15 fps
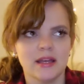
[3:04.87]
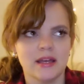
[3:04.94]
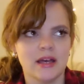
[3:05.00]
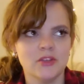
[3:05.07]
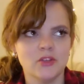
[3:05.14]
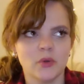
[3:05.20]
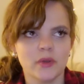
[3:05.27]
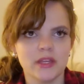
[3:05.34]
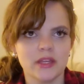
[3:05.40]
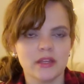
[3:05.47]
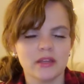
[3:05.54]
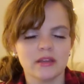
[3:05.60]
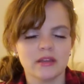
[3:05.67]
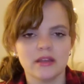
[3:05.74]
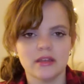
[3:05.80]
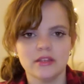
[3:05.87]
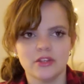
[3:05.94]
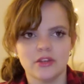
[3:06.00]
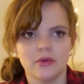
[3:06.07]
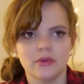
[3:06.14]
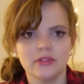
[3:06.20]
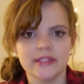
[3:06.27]
annoying,
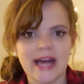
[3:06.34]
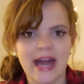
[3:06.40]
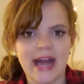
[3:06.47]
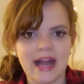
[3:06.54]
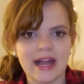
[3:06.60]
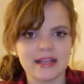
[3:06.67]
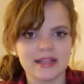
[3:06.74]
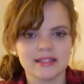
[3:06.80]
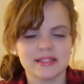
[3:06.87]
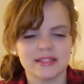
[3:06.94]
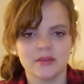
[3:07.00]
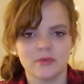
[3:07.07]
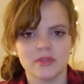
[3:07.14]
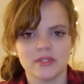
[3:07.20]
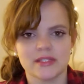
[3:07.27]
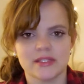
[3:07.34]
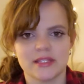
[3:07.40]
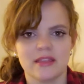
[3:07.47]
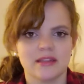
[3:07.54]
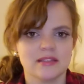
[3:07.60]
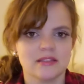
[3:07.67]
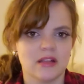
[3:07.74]
lags, and it will say
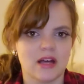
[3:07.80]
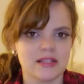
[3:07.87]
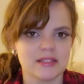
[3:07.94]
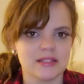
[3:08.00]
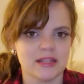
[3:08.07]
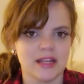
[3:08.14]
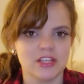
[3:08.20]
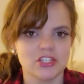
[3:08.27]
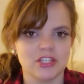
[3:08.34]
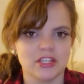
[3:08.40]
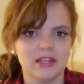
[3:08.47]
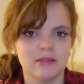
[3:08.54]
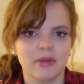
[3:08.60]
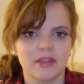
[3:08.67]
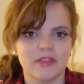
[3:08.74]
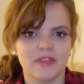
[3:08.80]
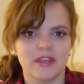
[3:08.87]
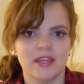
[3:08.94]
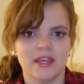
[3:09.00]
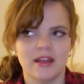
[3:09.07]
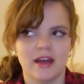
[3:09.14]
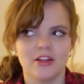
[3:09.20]
that it's a lost connection, but
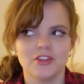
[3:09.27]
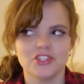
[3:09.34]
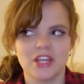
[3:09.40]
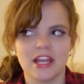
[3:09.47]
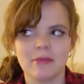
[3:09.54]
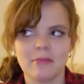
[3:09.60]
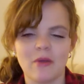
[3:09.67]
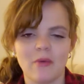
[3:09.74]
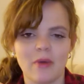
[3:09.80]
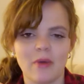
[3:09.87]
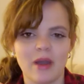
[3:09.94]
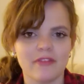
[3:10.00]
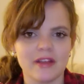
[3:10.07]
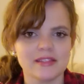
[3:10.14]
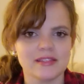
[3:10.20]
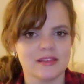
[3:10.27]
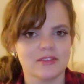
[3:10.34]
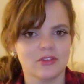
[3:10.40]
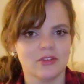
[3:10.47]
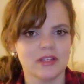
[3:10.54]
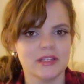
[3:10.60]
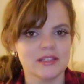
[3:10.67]
then I'll check my Wi-Fi
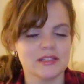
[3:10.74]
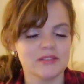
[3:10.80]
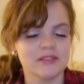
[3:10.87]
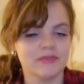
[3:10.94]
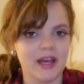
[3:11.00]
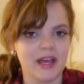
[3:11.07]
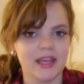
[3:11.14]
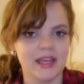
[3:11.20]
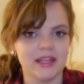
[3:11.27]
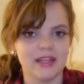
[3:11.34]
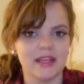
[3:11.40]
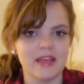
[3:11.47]
signal and it's fine,